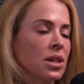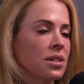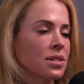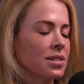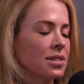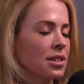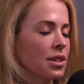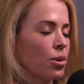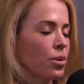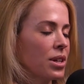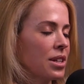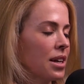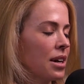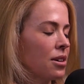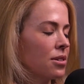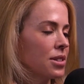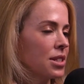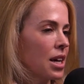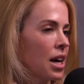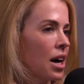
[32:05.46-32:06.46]
Slowing
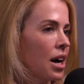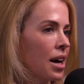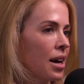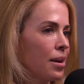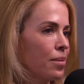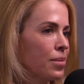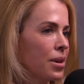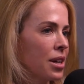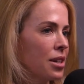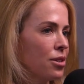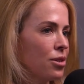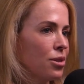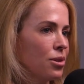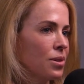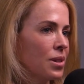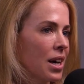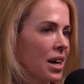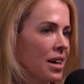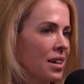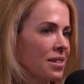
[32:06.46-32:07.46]
down time. Can you
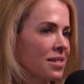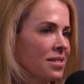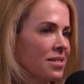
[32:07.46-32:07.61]
do that?